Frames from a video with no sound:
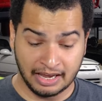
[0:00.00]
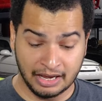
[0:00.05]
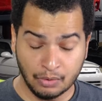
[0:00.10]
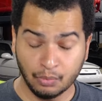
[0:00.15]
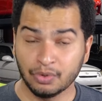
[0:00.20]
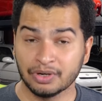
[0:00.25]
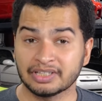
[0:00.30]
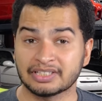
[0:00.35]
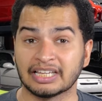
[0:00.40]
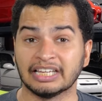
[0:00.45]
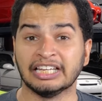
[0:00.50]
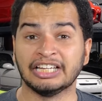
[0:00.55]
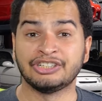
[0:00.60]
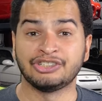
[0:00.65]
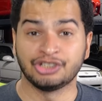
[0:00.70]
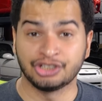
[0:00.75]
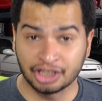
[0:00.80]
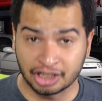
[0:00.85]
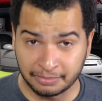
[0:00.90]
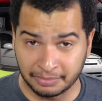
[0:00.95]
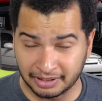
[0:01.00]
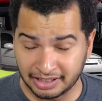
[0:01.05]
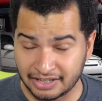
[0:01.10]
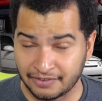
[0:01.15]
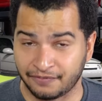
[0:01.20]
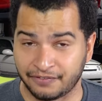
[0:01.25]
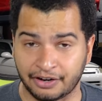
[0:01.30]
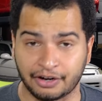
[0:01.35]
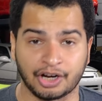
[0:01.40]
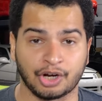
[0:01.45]
It was
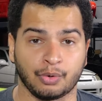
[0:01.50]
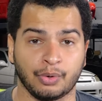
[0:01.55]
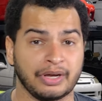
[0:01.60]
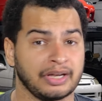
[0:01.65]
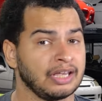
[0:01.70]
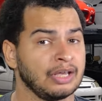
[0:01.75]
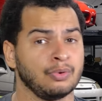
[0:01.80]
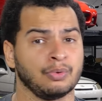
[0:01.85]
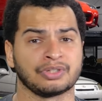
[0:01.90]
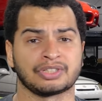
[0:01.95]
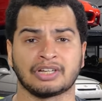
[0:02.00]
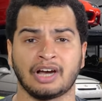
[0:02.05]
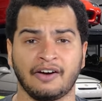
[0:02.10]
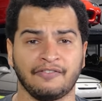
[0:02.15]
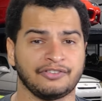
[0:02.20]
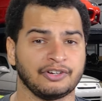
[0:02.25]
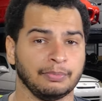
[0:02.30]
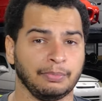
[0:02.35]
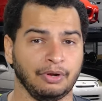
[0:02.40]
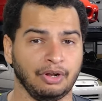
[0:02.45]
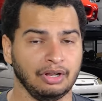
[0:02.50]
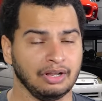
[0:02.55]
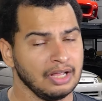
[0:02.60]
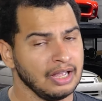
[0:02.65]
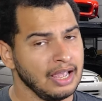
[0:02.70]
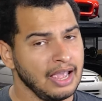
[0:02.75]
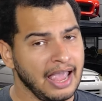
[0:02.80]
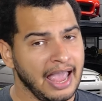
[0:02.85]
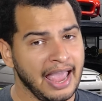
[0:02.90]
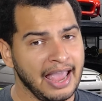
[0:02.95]
legitimately very quick, it was comfortable,
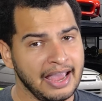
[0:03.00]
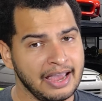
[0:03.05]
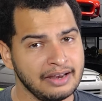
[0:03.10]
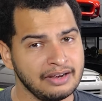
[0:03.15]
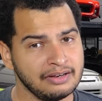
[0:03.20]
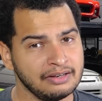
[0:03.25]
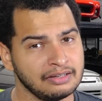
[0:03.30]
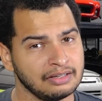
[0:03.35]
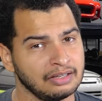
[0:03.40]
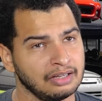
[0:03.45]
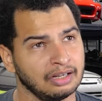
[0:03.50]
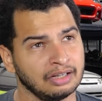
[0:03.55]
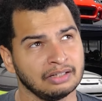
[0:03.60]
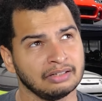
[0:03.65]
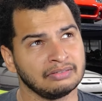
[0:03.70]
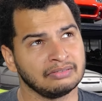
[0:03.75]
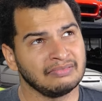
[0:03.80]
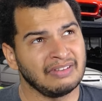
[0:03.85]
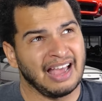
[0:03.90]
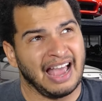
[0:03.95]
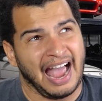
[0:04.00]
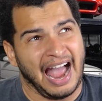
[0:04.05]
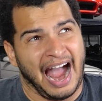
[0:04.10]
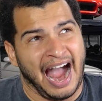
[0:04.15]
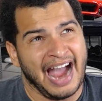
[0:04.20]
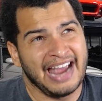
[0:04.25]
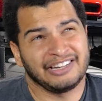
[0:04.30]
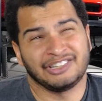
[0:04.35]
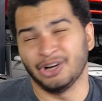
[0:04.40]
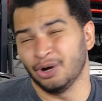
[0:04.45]
and
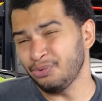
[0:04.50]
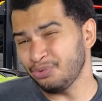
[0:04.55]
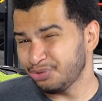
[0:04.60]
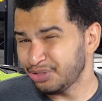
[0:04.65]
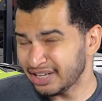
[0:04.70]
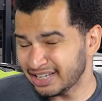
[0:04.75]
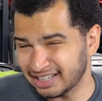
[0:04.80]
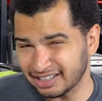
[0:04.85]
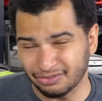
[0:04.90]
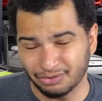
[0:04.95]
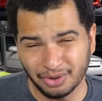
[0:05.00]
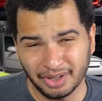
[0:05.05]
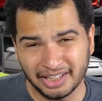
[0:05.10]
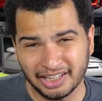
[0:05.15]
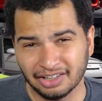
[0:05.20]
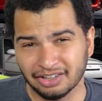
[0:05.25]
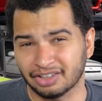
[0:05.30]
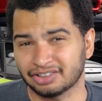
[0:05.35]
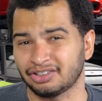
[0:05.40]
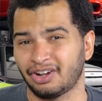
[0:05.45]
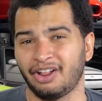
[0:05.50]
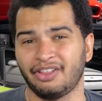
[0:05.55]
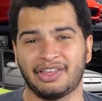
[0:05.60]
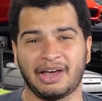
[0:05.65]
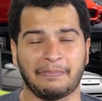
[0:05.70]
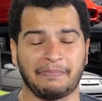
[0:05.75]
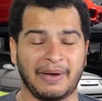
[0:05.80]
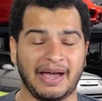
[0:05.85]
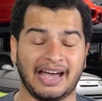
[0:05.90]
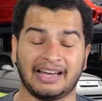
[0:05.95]
I don't think it really looked all
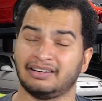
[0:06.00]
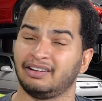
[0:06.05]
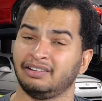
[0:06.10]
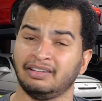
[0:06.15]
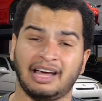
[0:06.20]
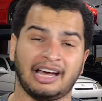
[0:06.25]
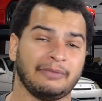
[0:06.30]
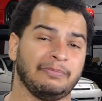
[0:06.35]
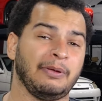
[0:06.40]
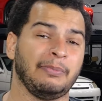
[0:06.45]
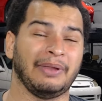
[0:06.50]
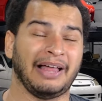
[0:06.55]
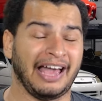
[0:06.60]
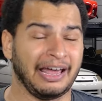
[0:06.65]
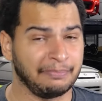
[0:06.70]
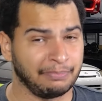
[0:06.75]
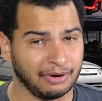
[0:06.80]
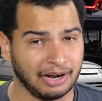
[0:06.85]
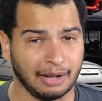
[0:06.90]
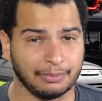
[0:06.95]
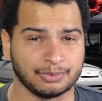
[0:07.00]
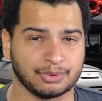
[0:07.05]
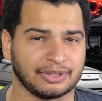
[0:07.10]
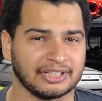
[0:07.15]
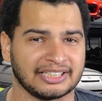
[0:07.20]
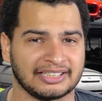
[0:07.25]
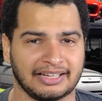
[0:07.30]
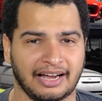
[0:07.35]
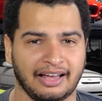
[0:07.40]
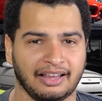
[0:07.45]
that bad. A lot of people had problems with
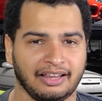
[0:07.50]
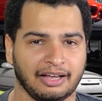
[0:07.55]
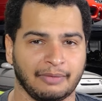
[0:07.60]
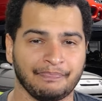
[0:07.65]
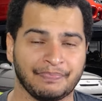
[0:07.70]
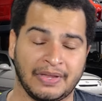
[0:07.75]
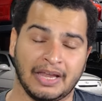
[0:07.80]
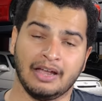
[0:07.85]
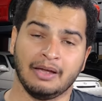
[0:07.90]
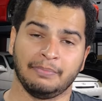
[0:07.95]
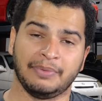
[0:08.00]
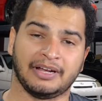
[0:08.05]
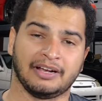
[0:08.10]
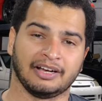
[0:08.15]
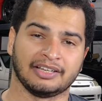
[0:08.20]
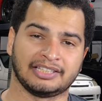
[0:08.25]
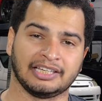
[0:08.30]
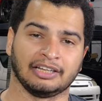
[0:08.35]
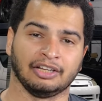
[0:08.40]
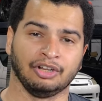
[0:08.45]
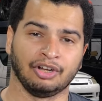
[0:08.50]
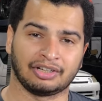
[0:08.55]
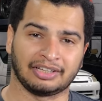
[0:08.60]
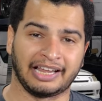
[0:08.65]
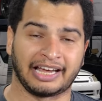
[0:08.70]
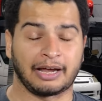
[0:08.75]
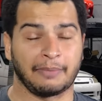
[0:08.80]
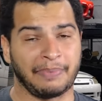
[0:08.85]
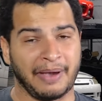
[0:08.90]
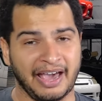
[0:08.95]
the styling because it looked
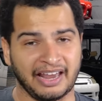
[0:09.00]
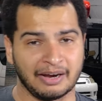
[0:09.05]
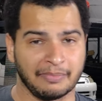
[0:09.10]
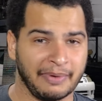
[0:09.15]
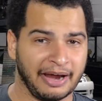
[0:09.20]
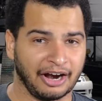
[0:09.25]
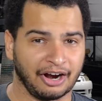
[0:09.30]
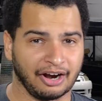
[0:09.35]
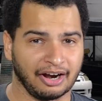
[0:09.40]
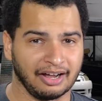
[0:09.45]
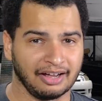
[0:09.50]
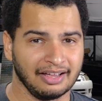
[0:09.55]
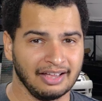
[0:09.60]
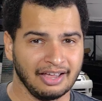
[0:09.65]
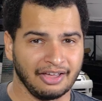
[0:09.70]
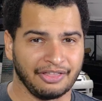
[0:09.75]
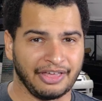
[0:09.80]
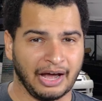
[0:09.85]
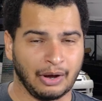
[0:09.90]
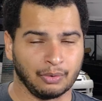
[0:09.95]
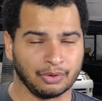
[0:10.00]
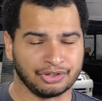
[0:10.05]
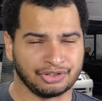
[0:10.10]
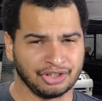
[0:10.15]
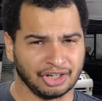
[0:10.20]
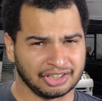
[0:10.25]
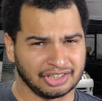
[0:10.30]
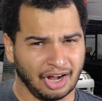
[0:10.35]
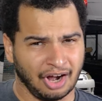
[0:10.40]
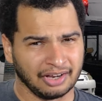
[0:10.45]
like a Panamera that was
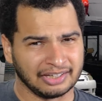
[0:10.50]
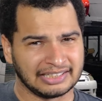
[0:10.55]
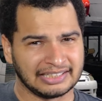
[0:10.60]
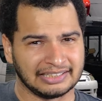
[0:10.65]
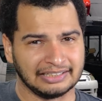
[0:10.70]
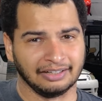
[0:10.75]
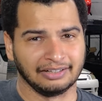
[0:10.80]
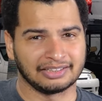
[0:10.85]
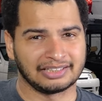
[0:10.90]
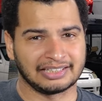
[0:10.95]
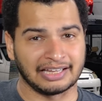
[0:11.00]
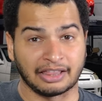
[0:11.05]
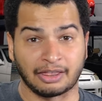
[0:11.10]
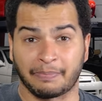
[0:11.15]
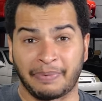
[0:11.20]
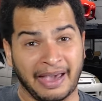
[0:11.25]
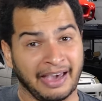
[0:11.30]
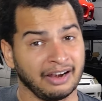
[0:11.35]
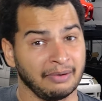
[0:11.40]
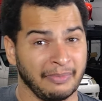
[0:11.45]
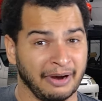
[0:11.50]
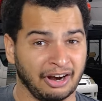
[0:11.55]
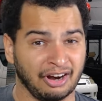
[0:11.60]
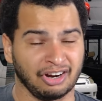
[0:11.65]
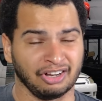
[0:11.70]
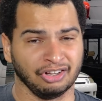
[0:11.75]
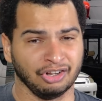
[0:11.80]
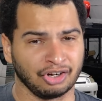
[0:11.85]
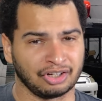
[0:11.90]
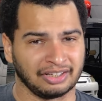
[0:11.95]
just on stilts, and the
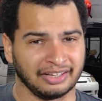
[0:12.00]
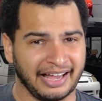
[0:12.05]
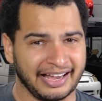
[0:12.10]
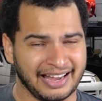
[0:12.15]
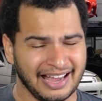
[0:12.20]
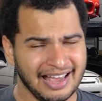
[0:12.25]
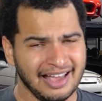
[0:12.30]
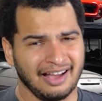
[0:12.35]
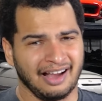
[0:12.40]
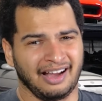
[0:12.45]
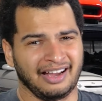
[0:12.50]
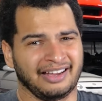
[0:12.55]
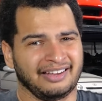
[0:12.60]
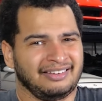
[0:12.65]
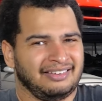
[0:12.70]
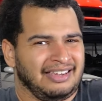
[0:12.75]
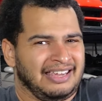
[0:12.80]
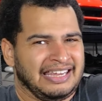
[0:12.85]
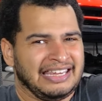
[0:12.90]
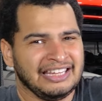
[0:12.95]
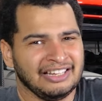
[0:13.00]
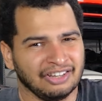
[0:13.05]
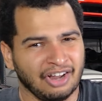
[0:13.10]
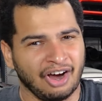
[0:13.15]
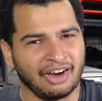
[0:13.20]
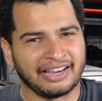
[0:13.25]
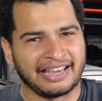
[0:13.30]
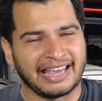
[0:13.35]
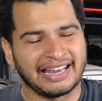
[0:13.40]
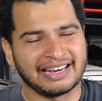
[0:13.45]
Panamera looked like an
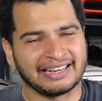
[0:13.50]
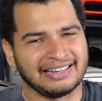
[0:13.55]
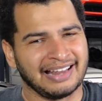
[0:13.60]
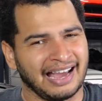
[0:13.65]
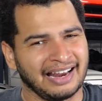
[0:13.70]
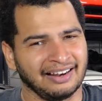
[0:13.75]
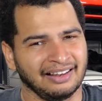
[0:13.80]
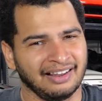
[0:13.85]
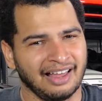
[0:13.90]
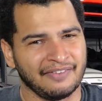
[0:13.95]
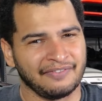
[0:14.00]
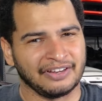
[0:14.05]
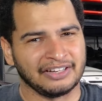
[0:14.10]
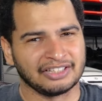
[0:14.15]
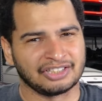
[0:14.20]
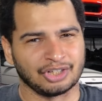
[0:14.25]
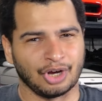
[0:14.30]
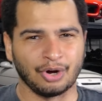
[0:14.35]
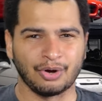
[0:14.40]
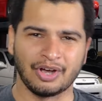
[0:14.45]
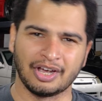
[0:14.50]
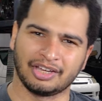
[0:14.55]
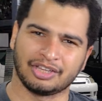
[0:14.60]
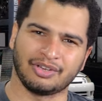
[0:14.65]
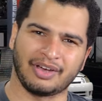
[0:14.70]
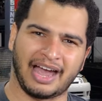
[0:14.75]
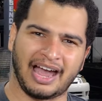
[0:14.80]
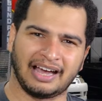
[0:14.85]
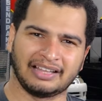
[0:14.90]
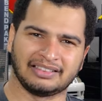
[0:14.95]
elongated 911, so
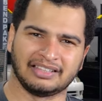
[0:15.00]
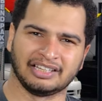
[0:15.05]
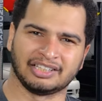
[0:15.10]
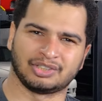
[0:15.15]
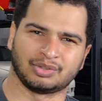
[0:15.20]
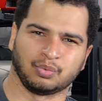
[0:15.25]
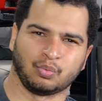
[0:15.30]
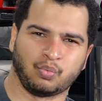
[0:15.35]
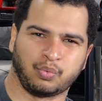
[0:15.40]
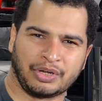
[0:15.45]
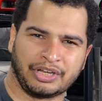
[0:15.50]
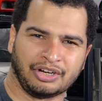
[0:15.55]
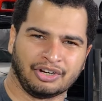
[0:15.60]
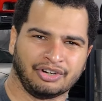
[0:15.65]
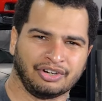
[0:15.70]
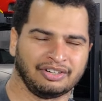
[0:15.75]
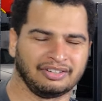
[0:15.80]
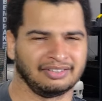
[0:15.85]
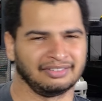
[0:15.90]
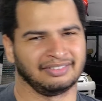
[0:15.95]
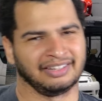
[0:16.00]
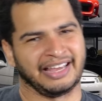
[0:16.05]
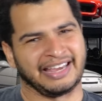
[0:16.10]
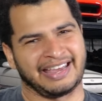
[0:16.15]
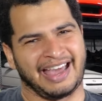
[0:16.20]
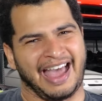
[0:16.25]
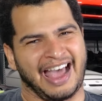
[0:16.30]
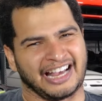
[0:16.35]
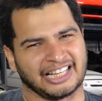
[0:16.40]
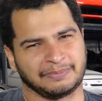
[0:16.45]
you had this weird
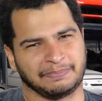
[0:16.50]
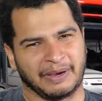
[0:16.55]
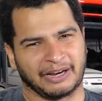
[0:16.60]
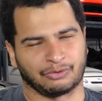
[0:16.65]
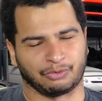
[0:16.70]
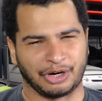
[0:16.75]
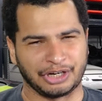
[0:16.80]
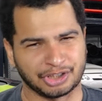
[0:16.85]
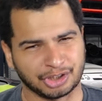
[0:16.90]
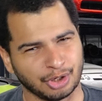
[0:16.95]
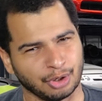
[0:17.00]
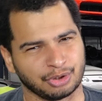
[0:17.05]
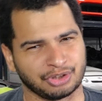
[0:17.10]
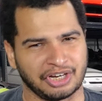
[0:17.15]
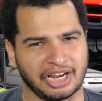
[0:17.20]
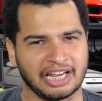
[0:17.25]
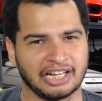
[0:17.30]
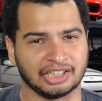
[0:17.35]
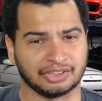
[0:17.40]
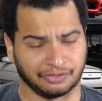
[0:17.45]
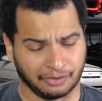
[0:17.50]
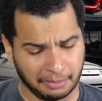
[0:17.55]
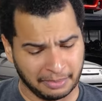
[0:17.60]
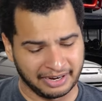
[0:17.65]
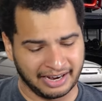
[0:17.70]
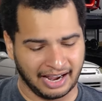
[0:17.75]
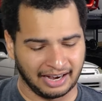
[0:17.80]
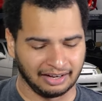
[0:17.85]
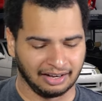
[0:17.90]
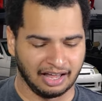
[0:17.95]
like aspect ratio change from a
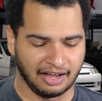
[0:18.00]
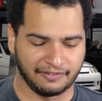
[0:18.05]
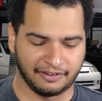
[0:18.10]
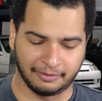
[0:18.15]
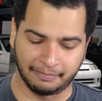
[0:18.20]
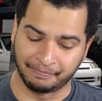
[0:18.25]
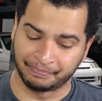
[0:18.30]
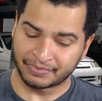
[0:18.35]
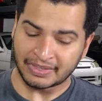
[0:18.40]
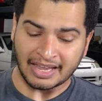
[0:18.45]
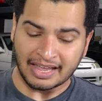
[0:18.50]
911.